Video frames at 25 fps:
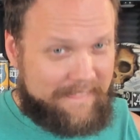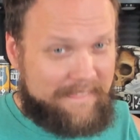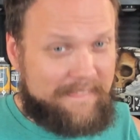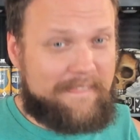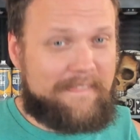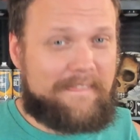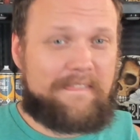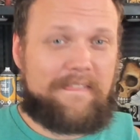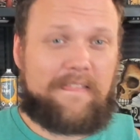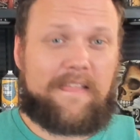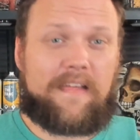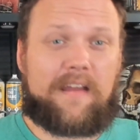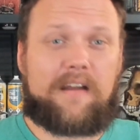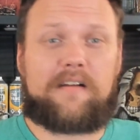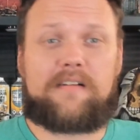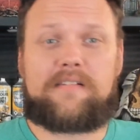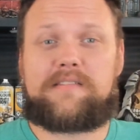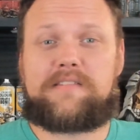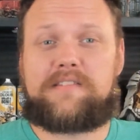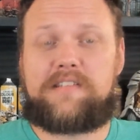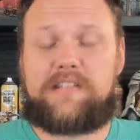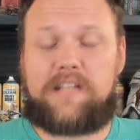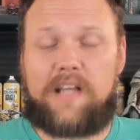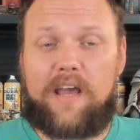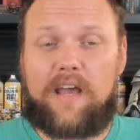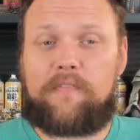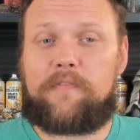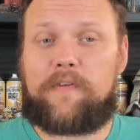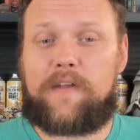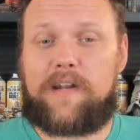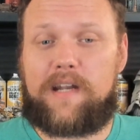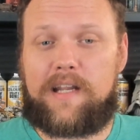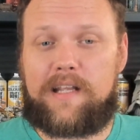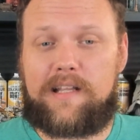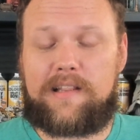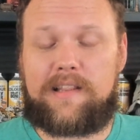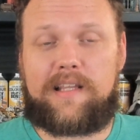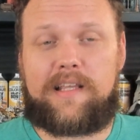They're
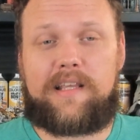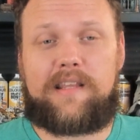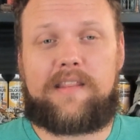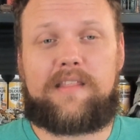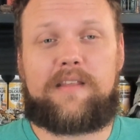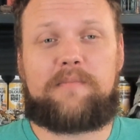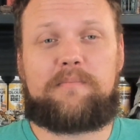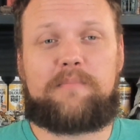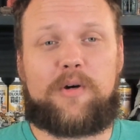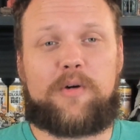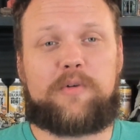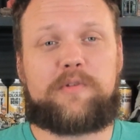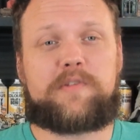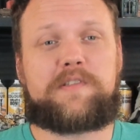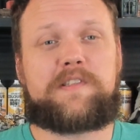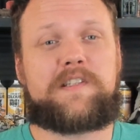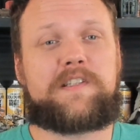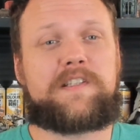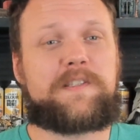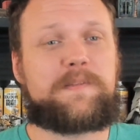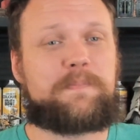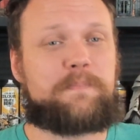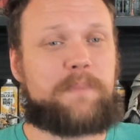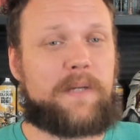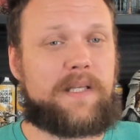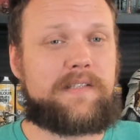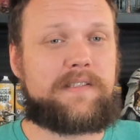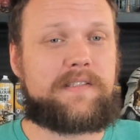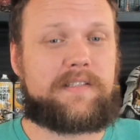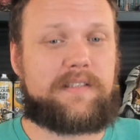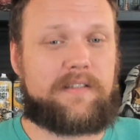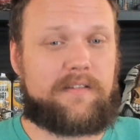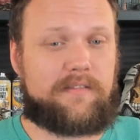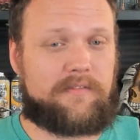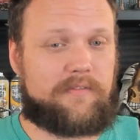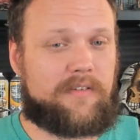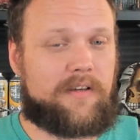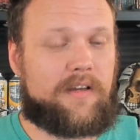definitely the most
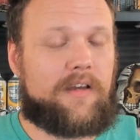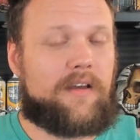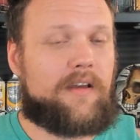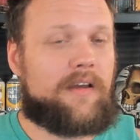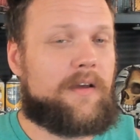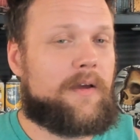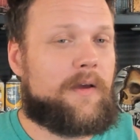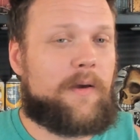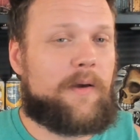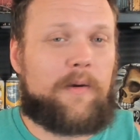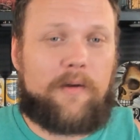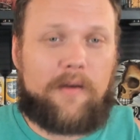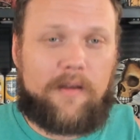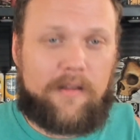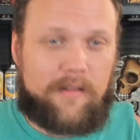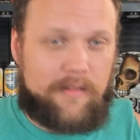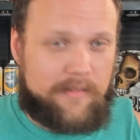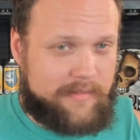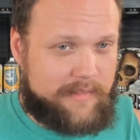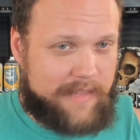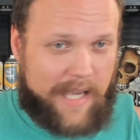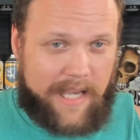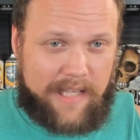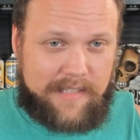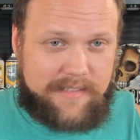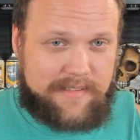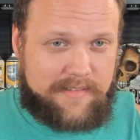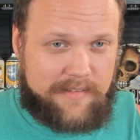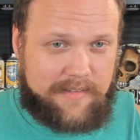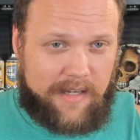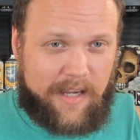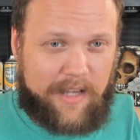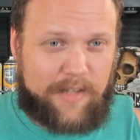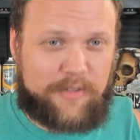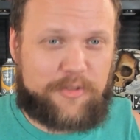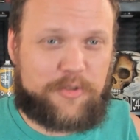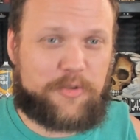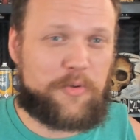expensive. That's
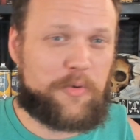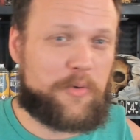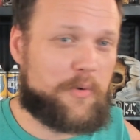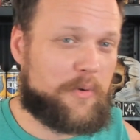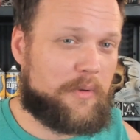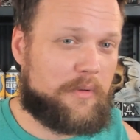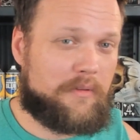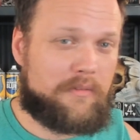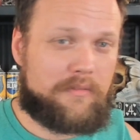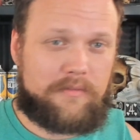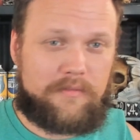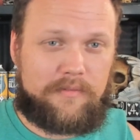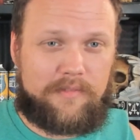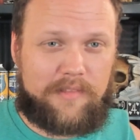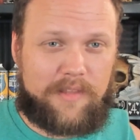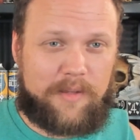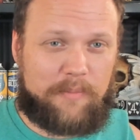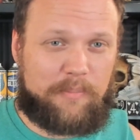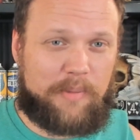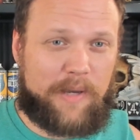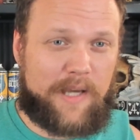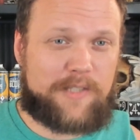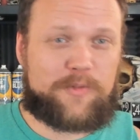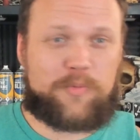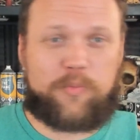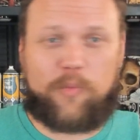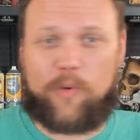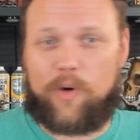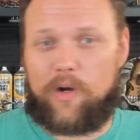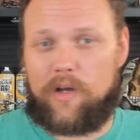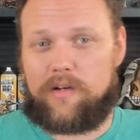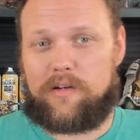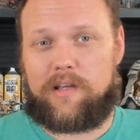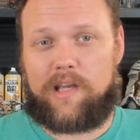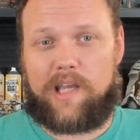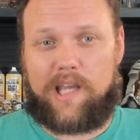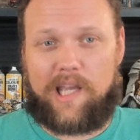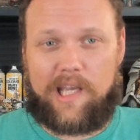natural. The best
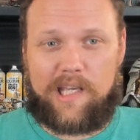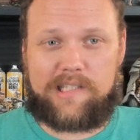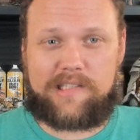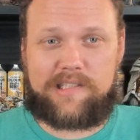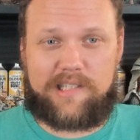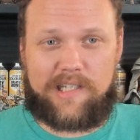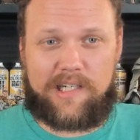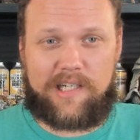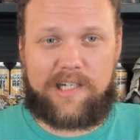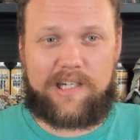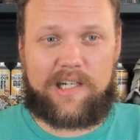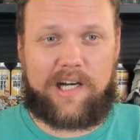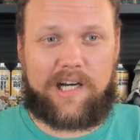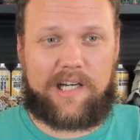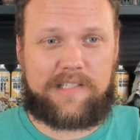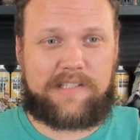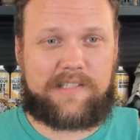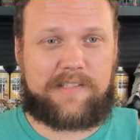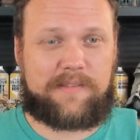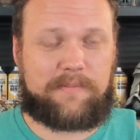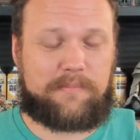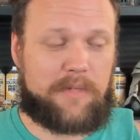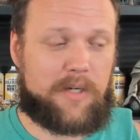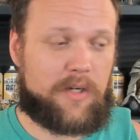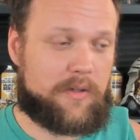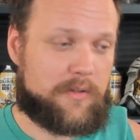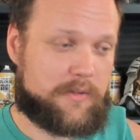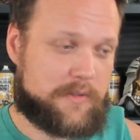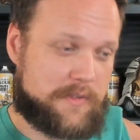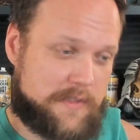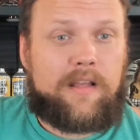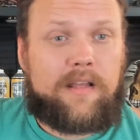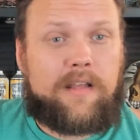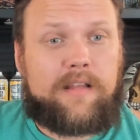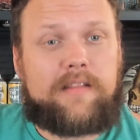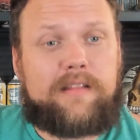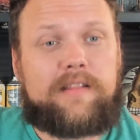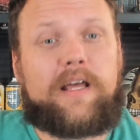one is going to cost the
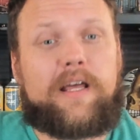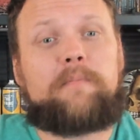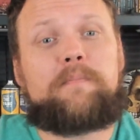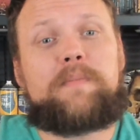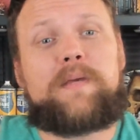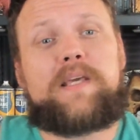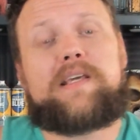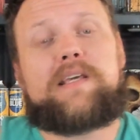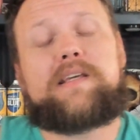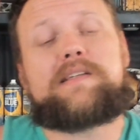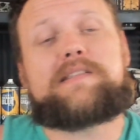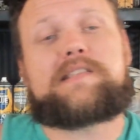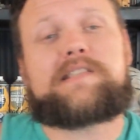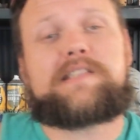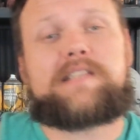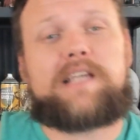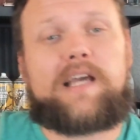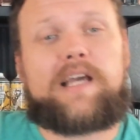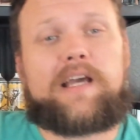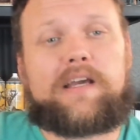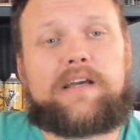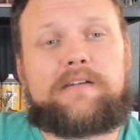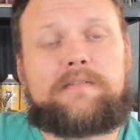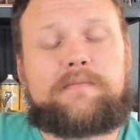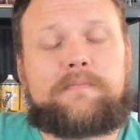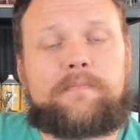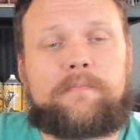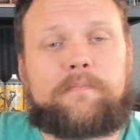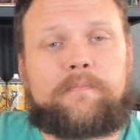most. That being said,